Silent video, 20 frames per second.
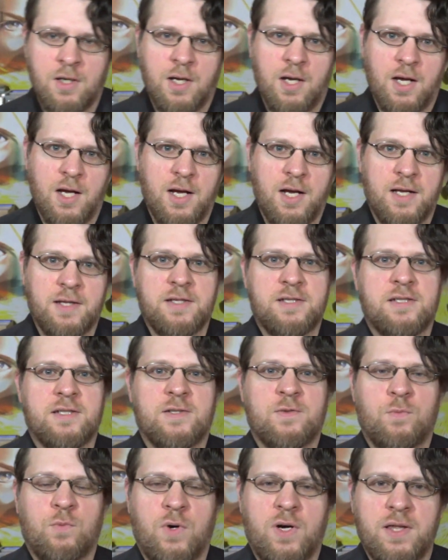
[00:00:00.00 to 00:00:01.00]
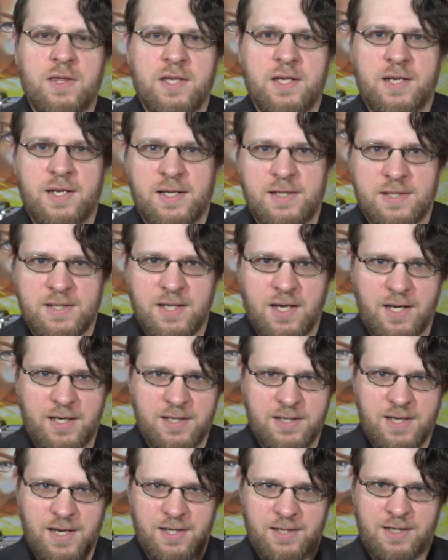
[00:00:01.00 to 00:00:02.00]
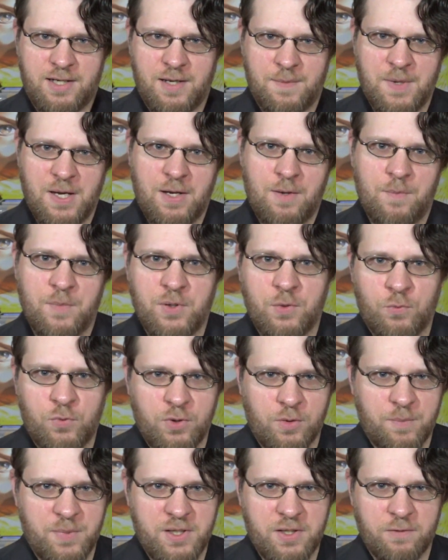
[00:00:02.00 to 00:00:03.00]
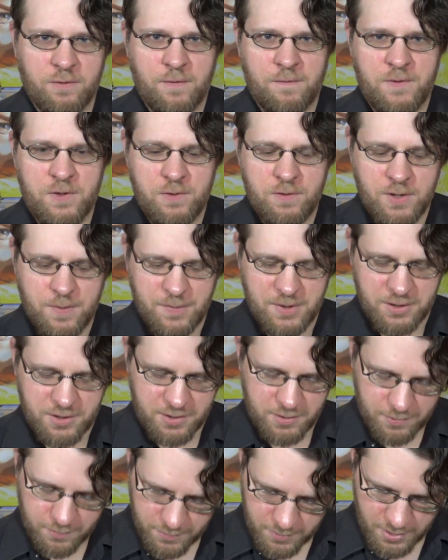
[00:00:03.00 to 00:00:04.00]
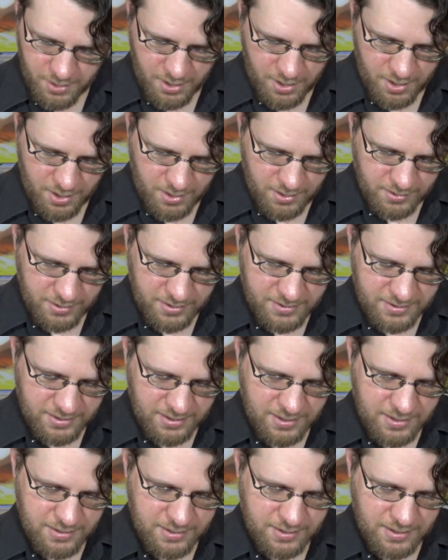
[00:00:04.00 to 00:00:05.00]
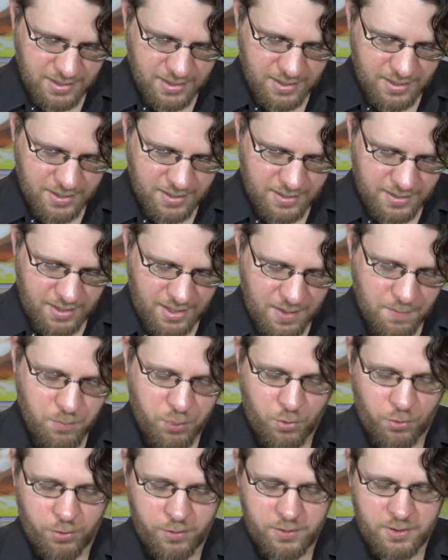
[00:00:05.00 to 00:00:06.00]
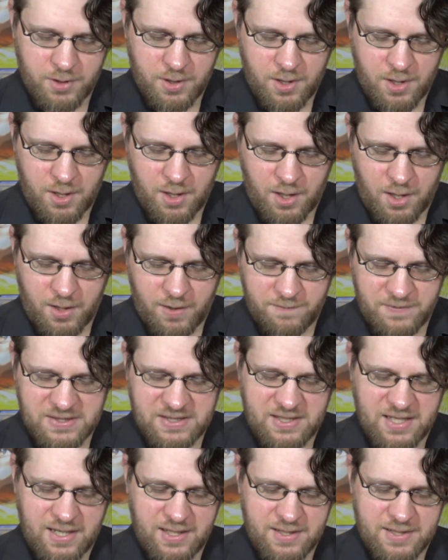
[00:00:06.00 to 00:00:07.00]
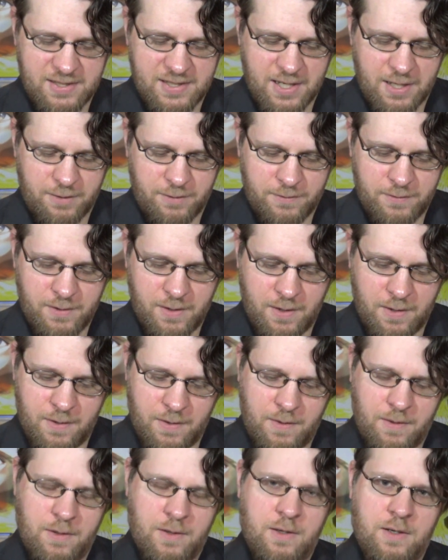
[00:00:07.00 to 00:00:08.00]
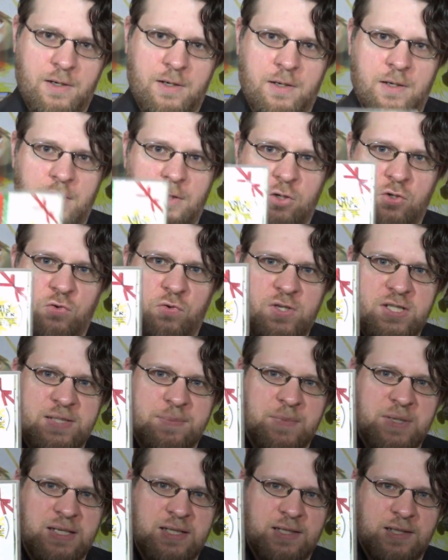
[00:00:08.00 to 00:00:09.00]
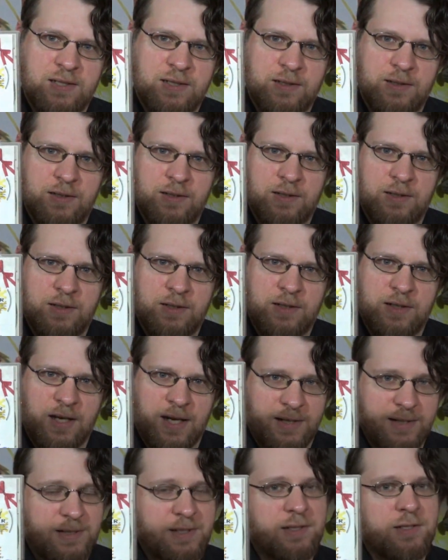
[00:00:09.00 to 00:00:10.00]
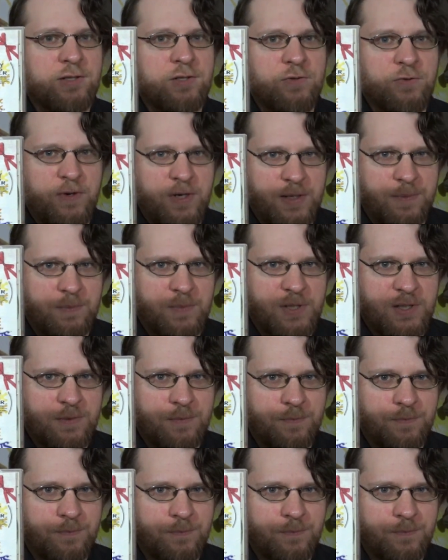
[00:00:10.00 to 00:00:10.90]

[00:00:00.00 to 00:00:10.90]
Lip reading: This is one that has not yet come out, but will be a review coming soon. This is a import of the Sega Saturn Christmas Nights into Dreams.